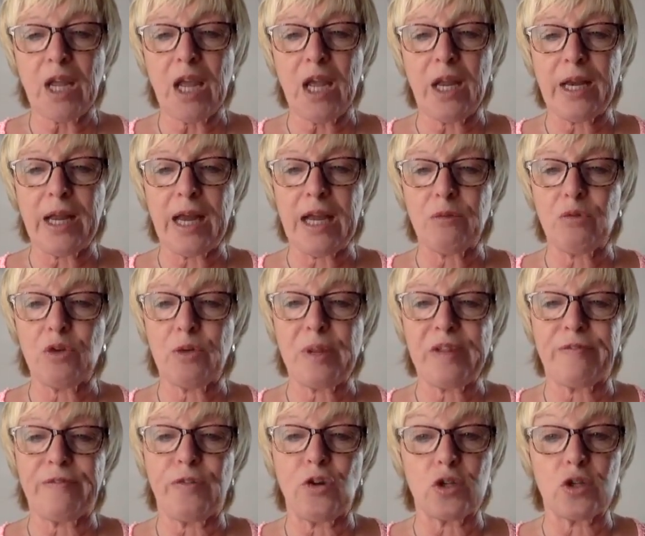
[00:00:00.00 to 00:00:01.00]
and I would
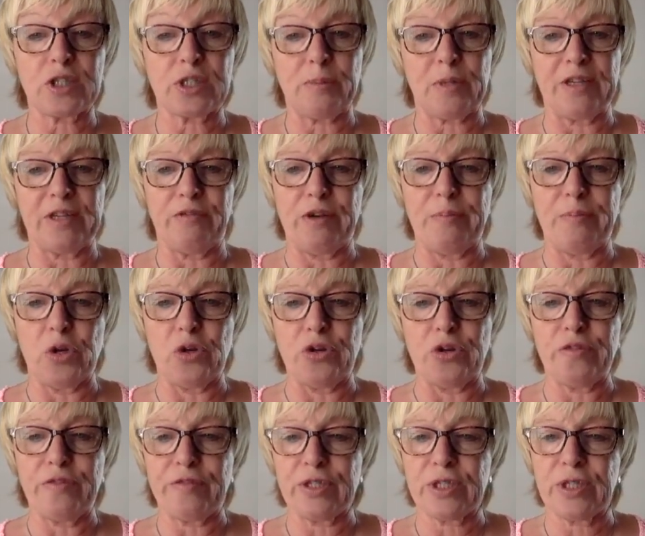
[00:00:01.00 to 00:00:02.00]
be forcibly
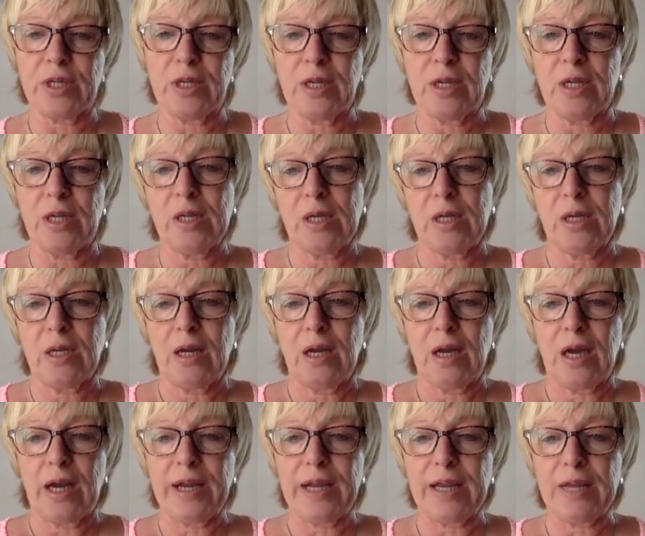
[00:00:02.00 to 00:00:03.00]
removed,
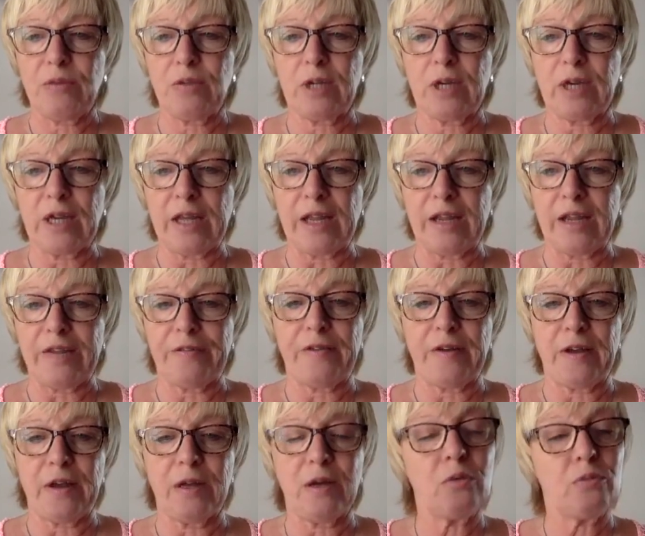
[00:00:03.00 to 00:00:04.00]
and I would leave
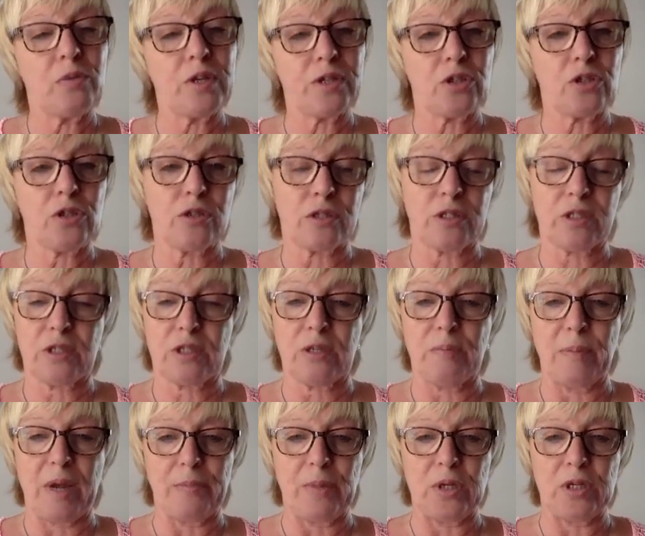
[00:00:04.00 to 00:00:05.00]
with just
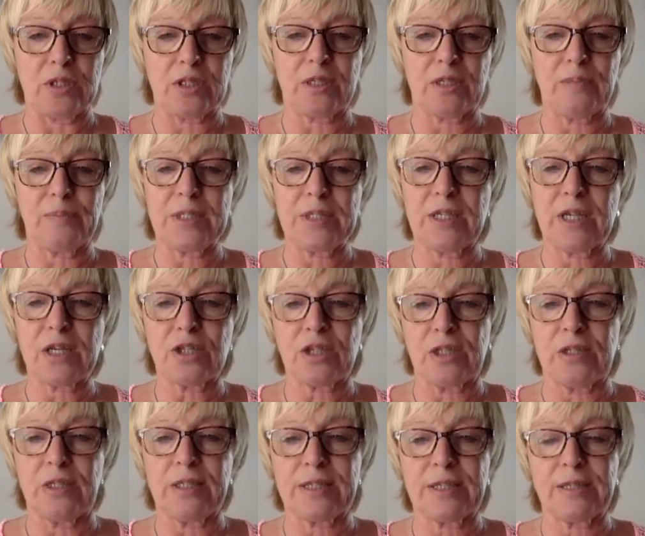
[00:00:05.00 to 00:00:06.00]
my personal
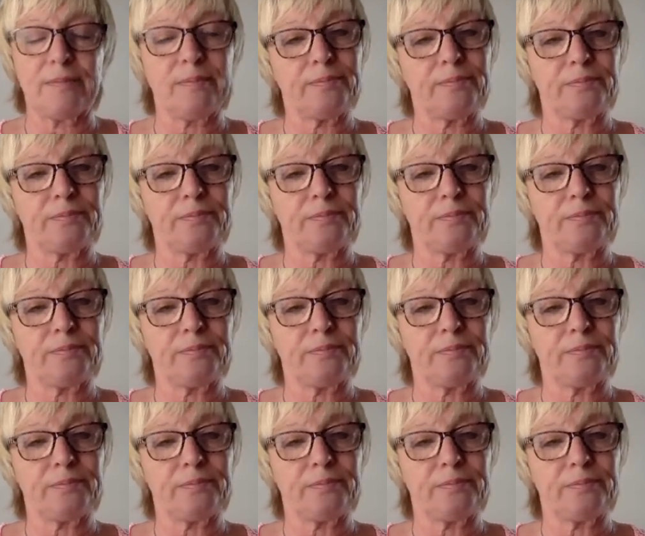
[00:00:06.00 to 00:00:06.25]
possessions.